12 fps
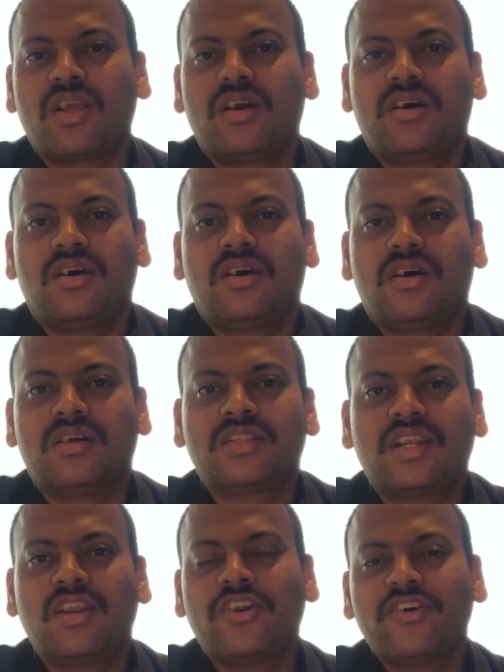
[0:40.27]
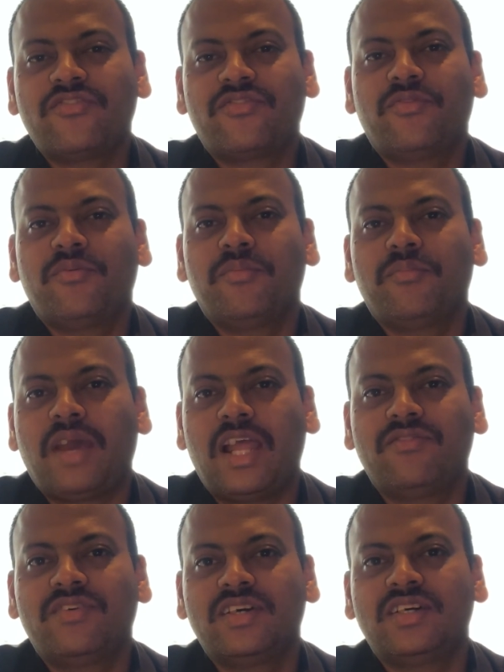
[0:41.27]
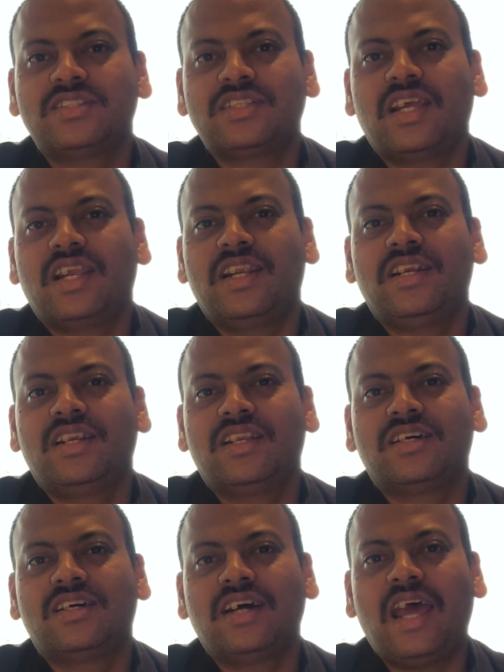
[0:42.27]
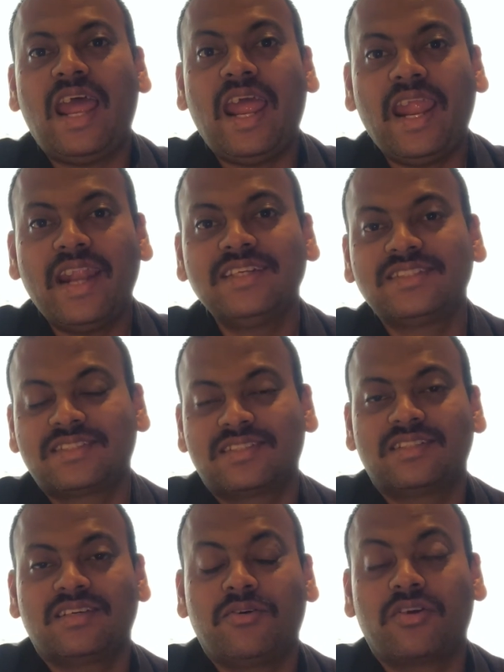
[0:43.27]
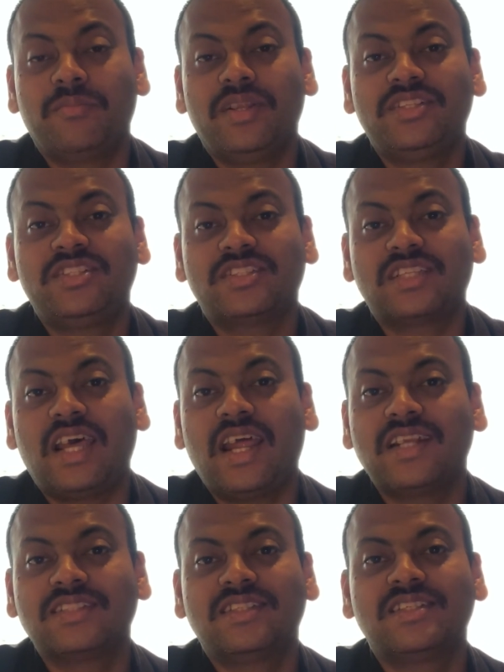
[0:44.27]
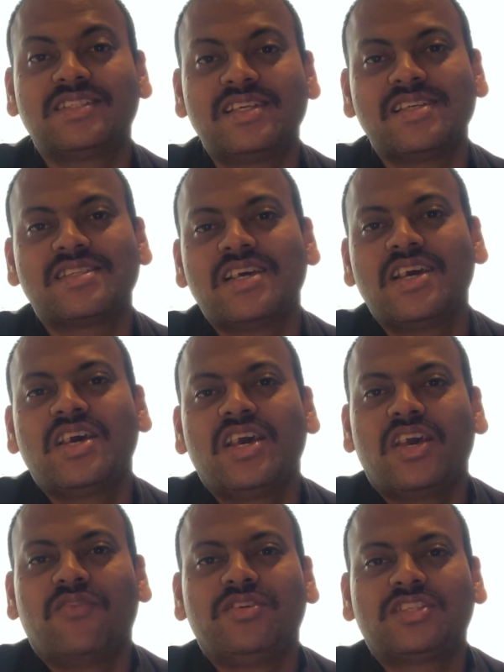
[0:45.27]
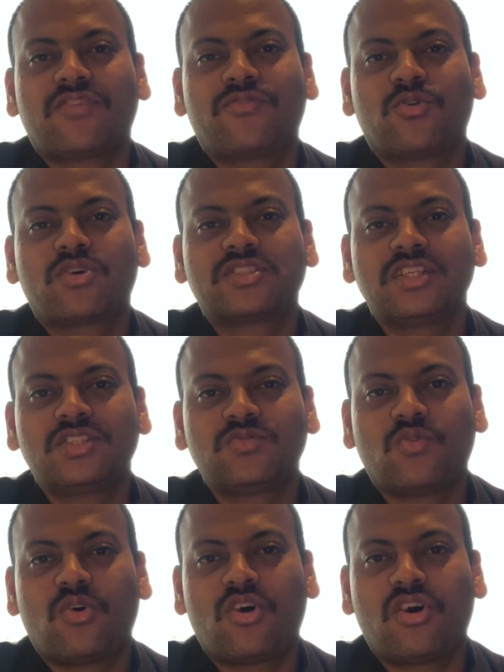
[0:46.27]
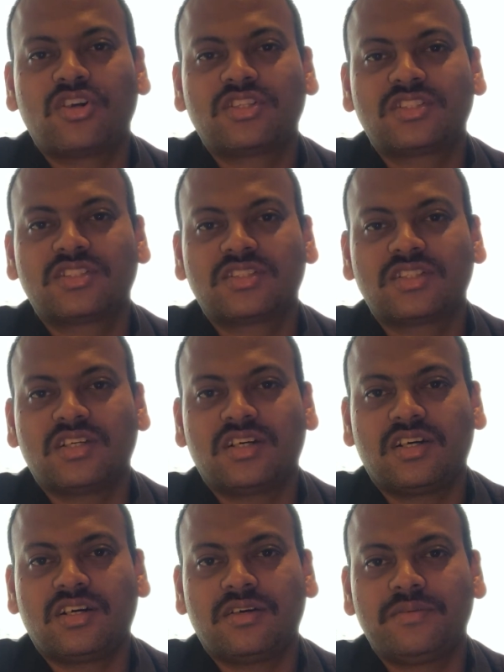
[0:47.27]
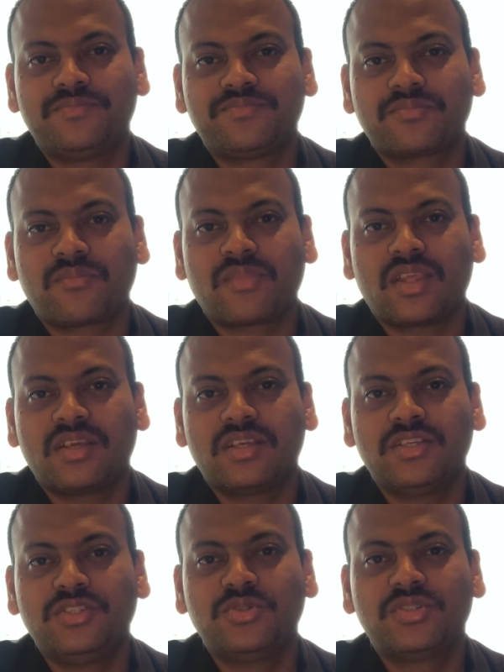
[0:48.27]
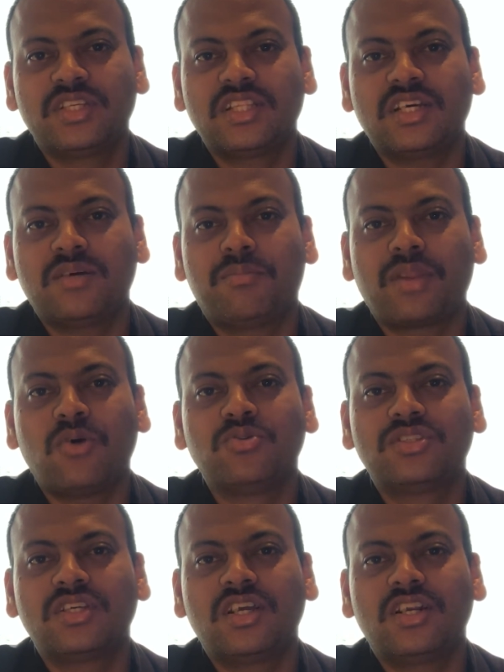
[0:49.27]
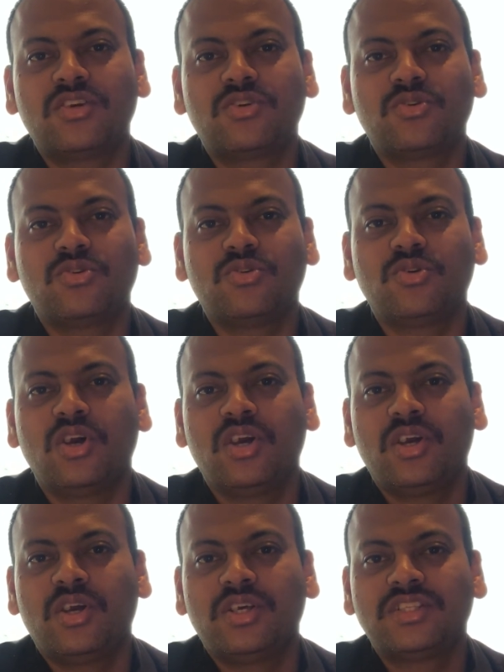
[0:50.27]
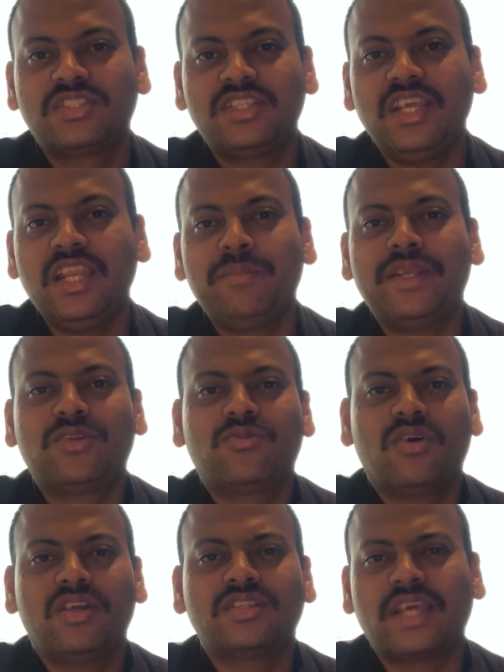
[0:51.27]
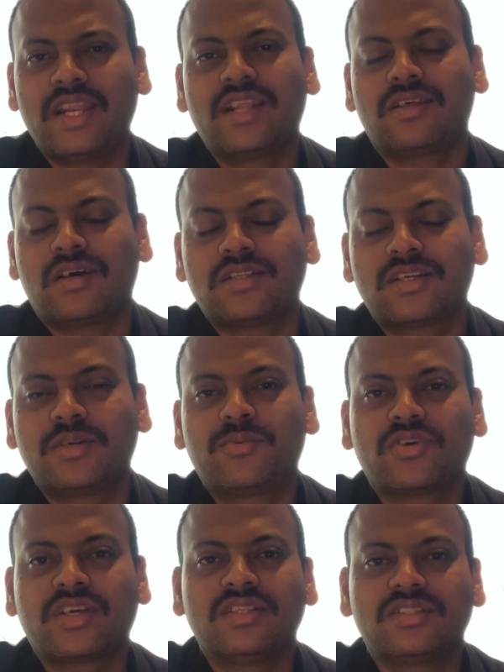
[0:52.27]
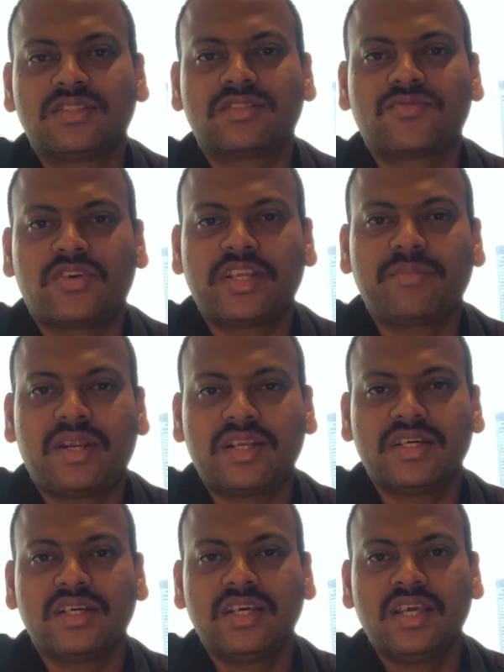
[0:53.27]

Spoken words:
There are a lot of malwares and ads or malicious ads these days which are focusing towards using the browser to steal bitcoins and other cryptocurrencies for that matter,